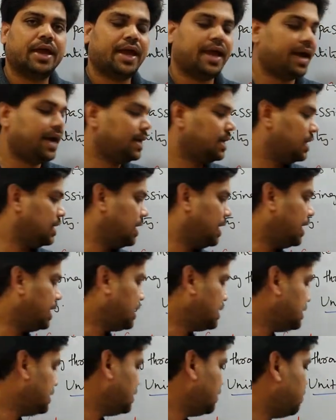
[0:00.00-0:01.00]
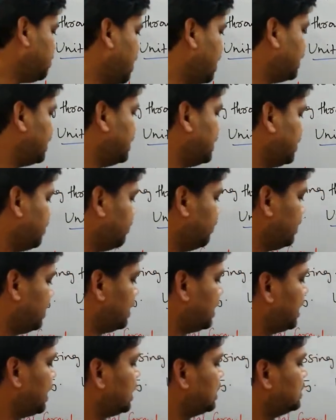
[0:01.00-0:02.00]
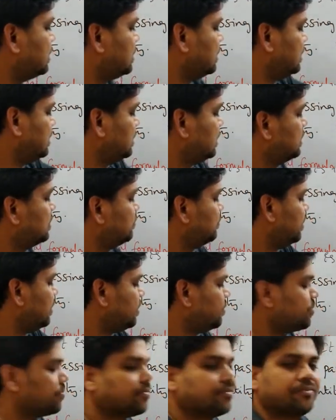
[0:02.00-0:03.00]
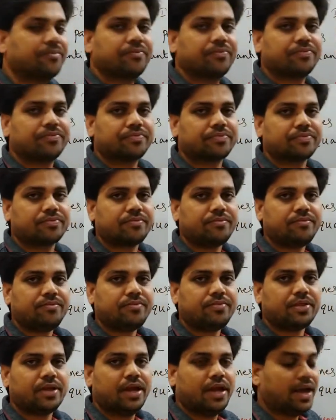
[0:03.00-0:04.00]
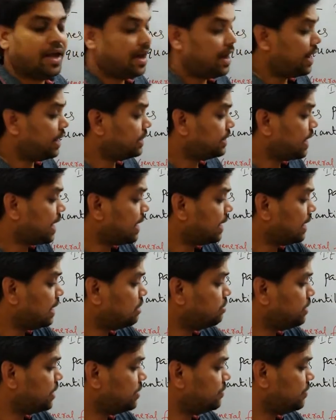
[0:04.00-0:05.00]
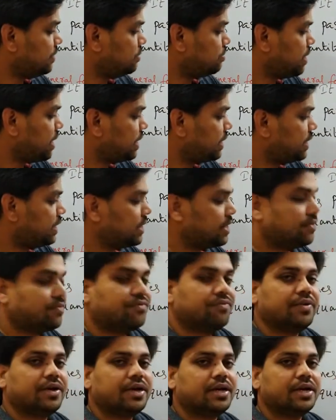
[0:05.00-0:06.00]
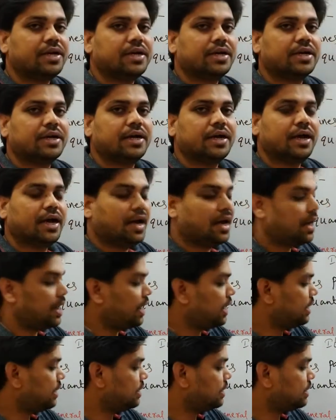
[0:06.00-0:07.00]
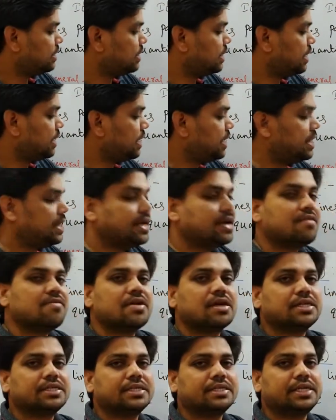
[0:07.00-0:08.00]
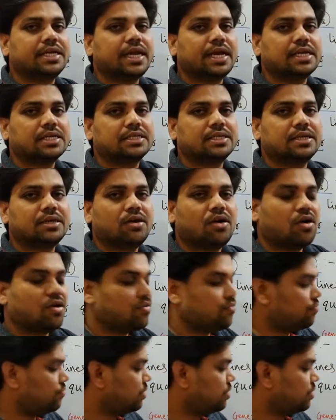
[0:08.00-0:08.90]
and let us say magnetic field direction is this way, and the angle between magnetic field and the area vector direction of